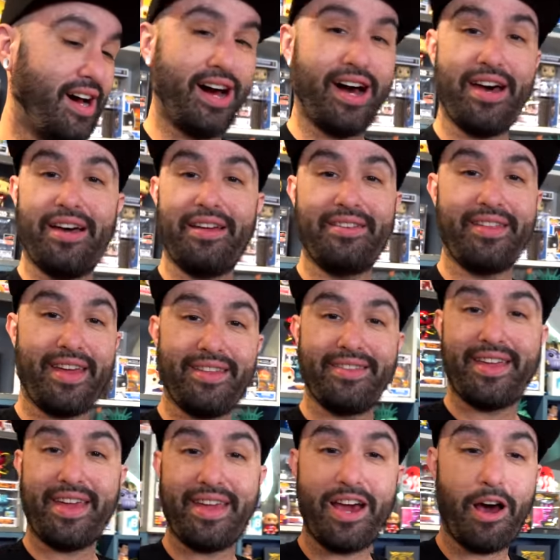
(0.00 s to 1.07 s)

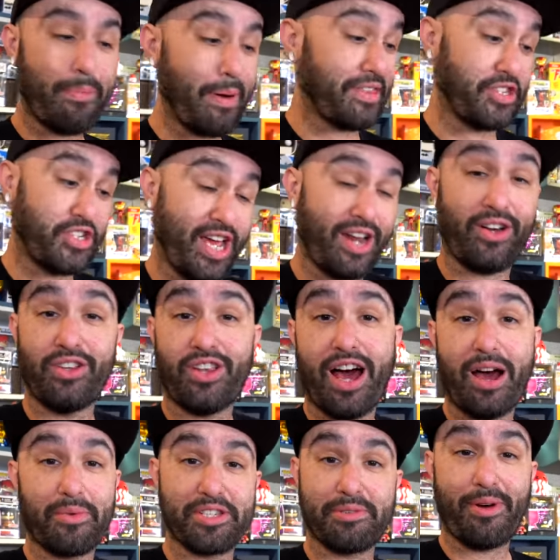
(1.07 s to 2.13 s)
They help out the channel a
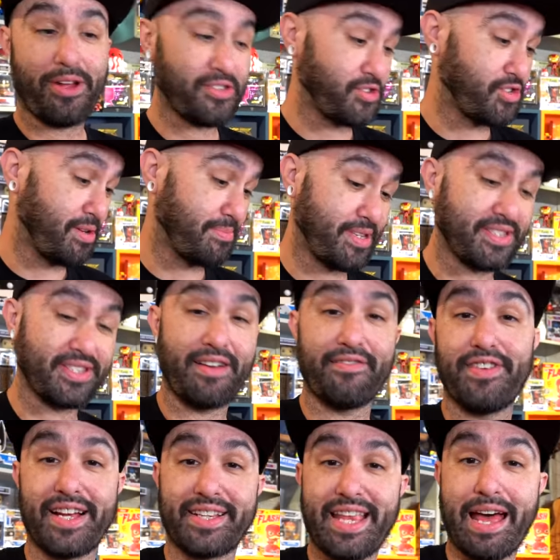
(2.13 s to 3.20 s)
lot with sponsorships and
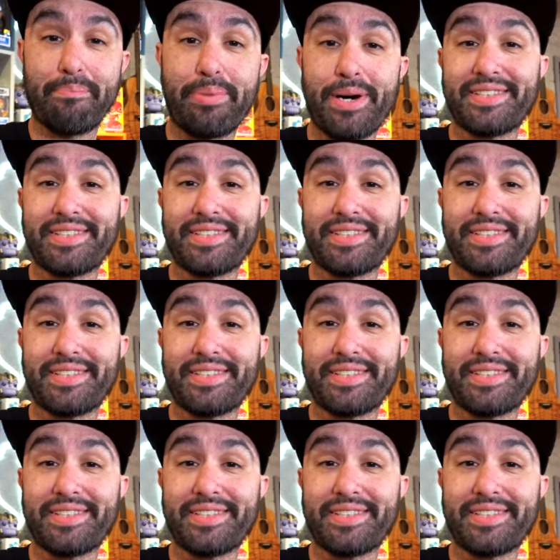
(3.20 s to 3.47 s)
stuff like that.